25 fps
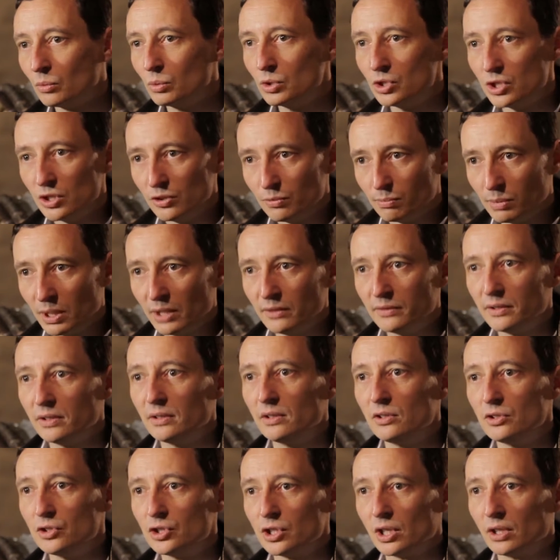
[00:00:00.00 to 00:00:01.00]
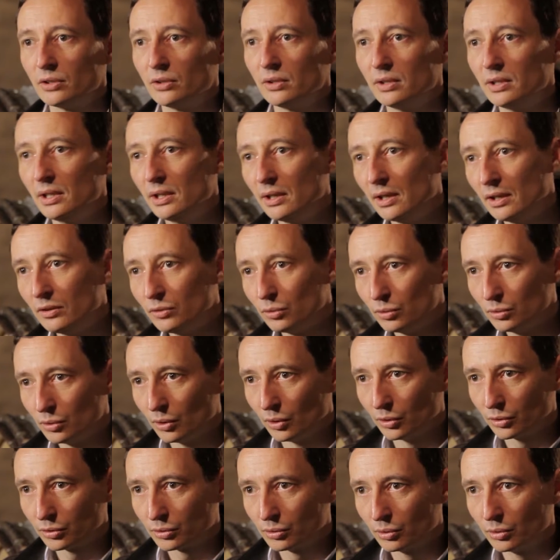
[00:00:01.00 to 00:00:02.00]
which is planted in Chardonnay, and the
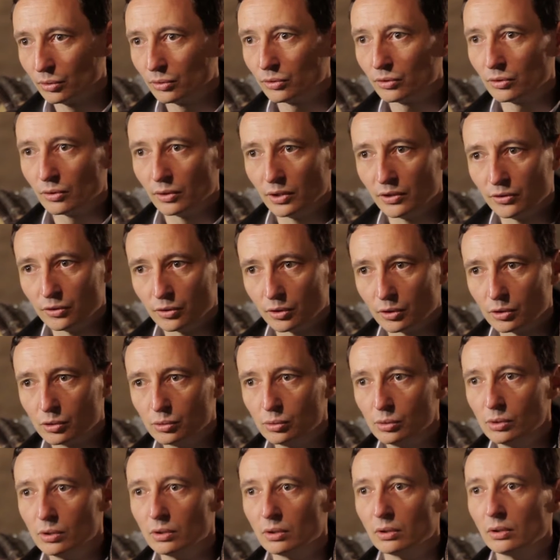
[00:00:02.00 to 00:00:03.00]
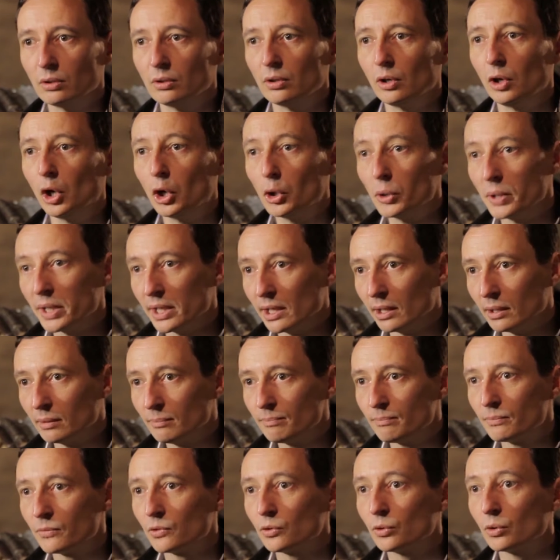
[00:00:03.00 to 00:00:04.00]
north coast. So it's a cool area.